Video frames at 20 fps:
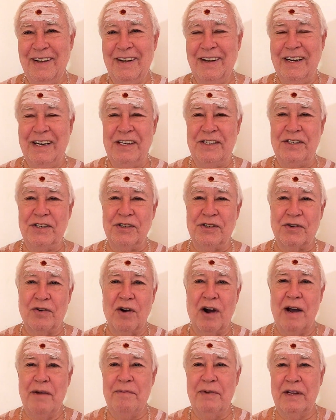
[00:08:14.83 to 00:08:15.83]
It's
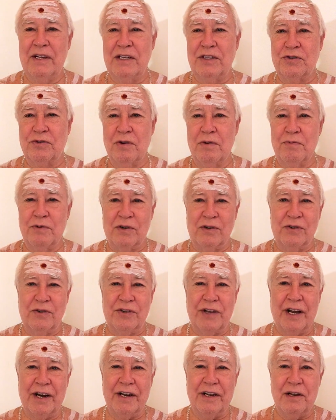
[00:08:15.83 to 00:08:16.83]
described in the scriptures
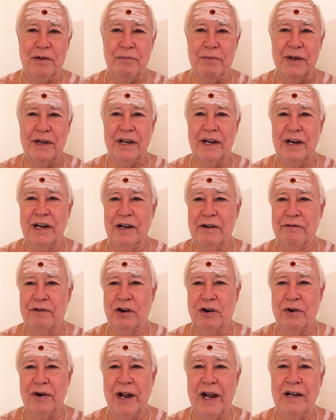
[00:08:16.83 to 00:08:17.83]
that in the beginning of
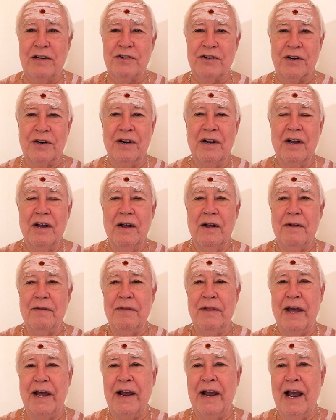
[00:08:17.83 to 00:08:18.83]
creation,
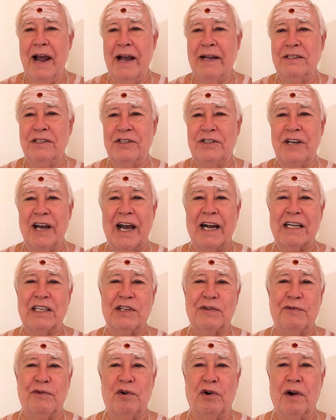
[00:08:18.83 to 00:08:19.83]
they had sex
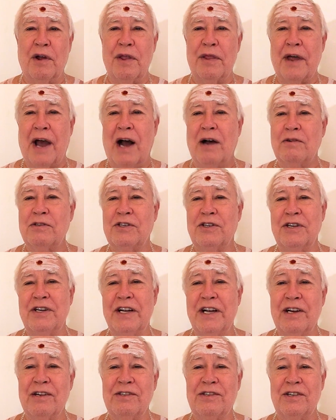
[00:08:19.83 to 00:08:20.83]
for a thousand
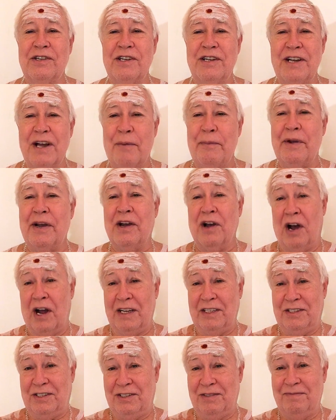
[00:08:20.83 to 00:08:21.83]
years of the
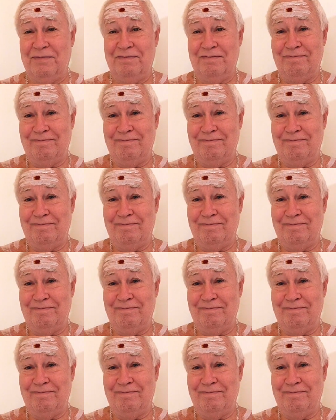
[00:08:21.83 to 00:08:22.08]
demigods.